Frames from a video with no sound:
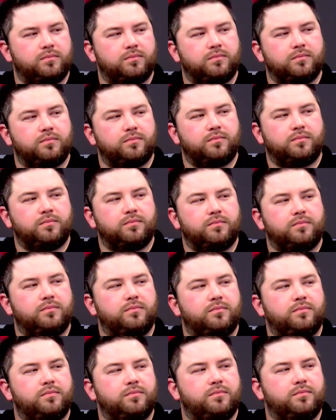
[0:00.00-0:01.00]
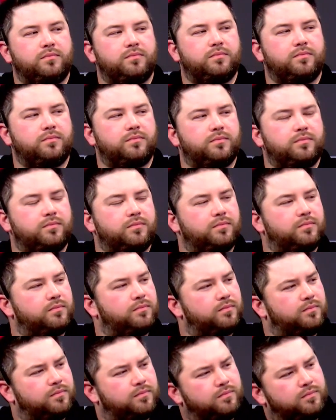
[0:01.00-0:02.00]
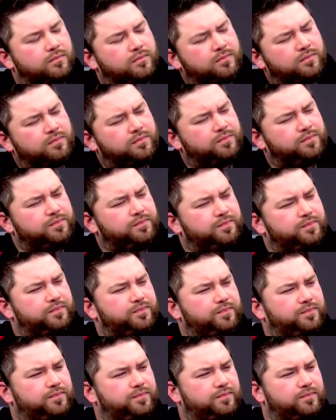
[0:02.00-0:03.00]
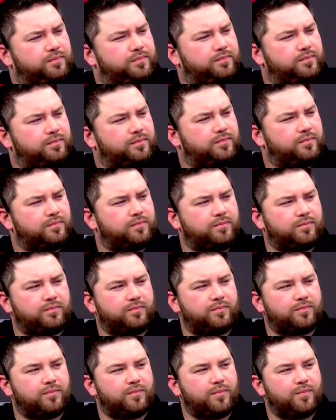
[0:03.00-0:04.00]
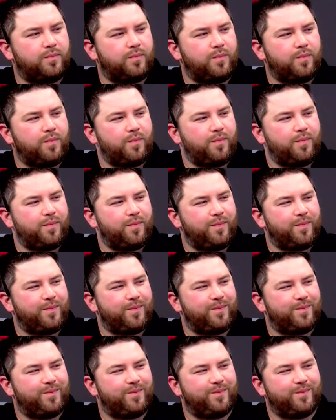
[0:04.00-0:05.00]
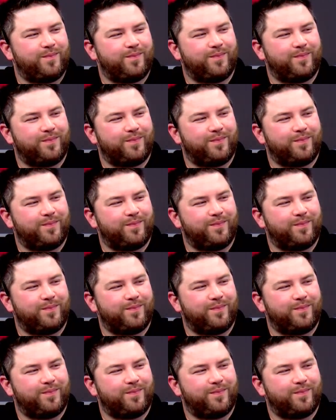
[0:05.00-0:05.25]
This person isn't speaking.